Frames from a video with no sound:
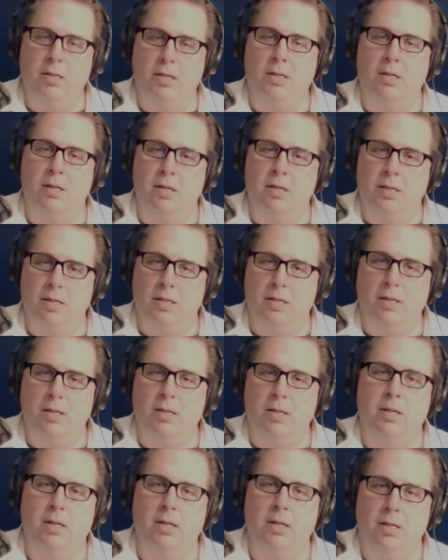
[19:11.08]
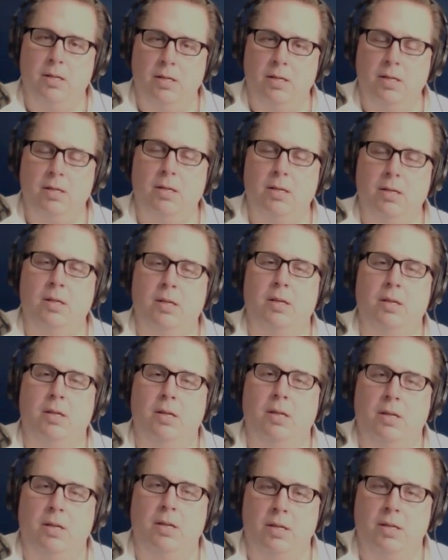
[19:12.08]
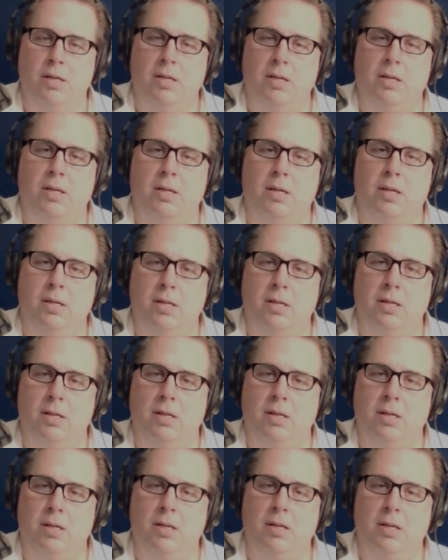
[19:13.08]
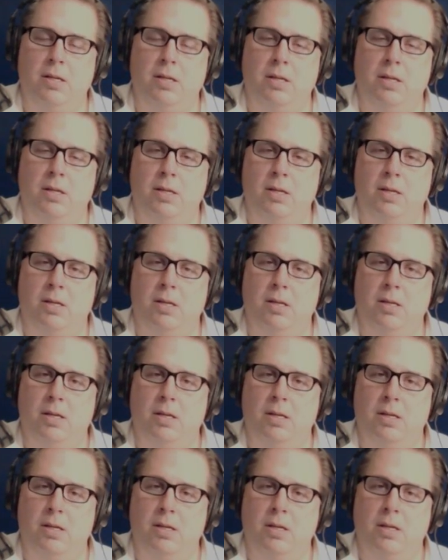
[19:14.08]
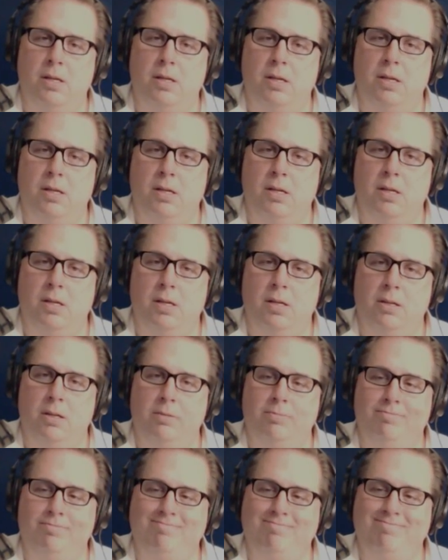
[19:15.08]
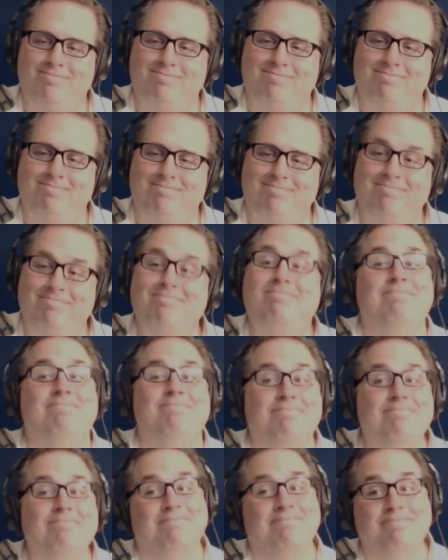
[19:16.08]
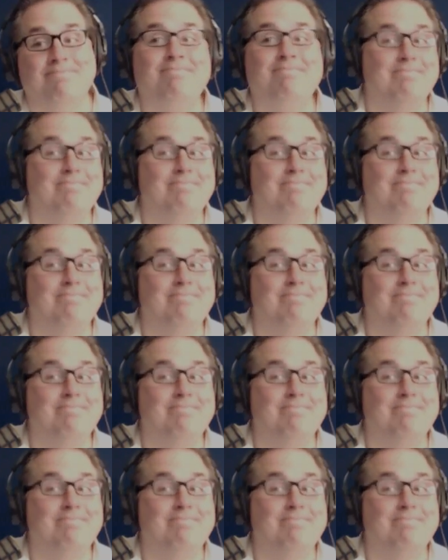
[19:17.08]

The person shown says nothing.